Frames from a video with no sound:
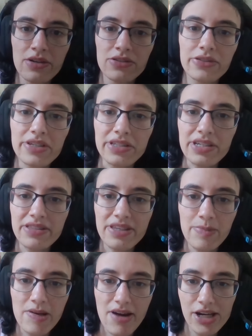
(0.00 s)
So this is the
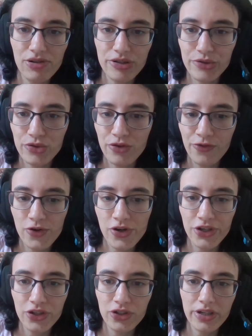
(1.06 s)
Mirai crystal for
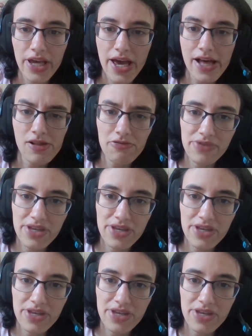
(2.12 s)
Cure Yell,